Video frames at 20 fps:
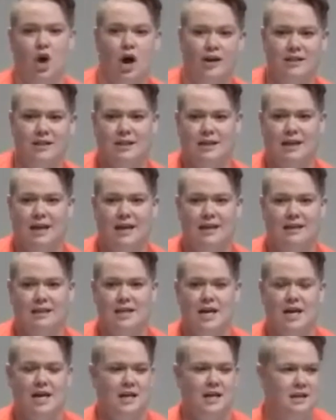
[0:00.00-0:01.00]
ought to get
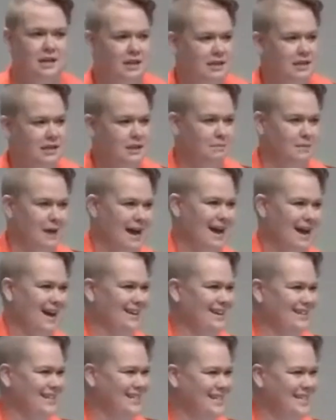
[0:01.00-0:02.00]
done. This is my
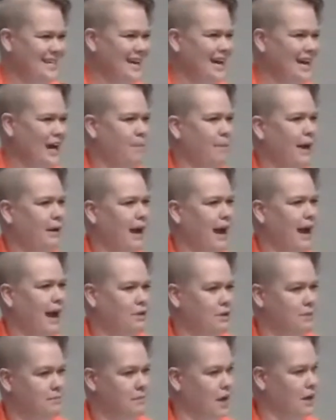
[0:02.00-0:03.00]
idea about how
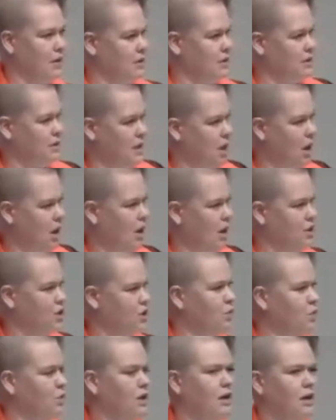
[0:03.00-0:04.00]
democracy ought to
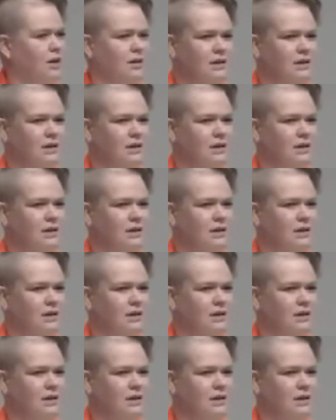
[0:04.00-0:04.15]
work.